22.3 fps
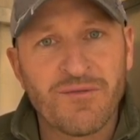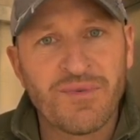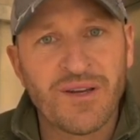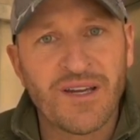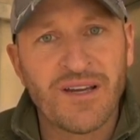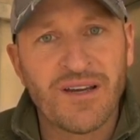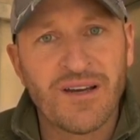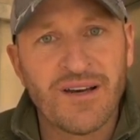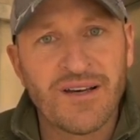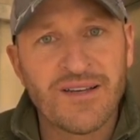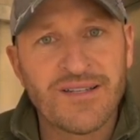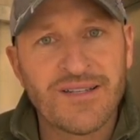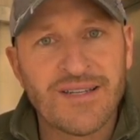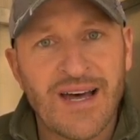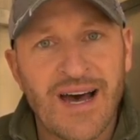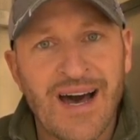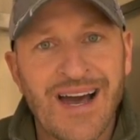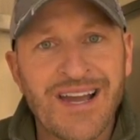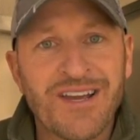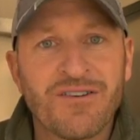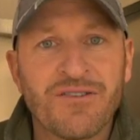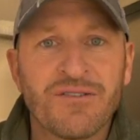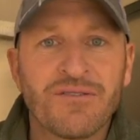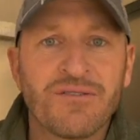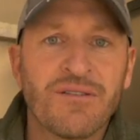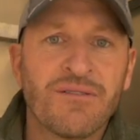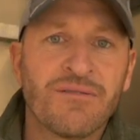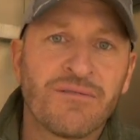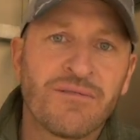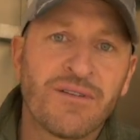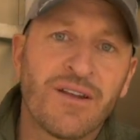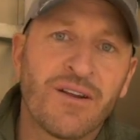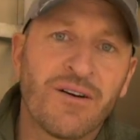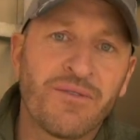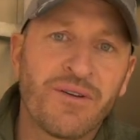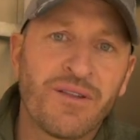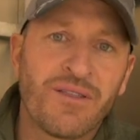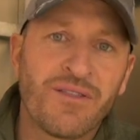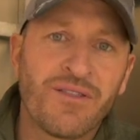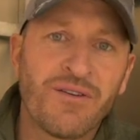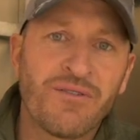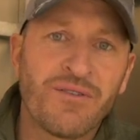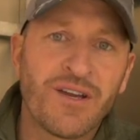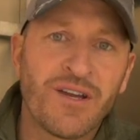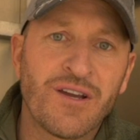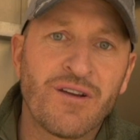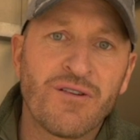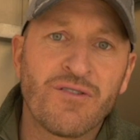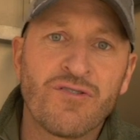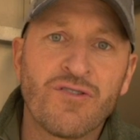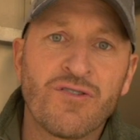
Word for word: Because I could, you know, in theory,